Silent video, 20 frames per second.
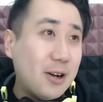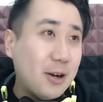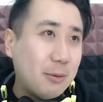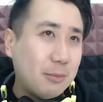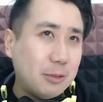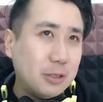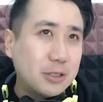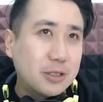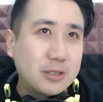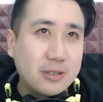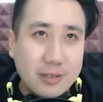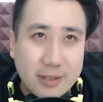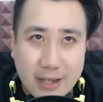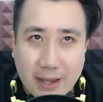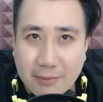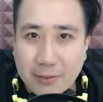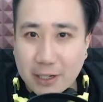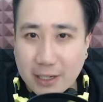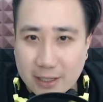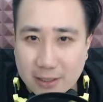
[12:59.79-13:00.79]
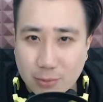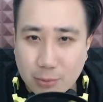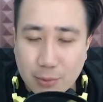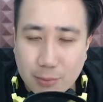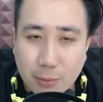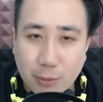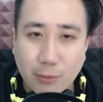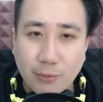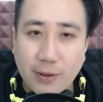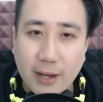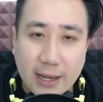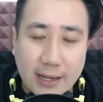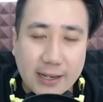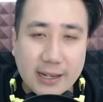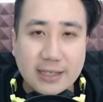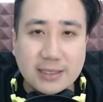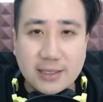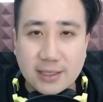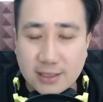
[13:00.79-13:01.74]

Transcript: almost never gets removed unless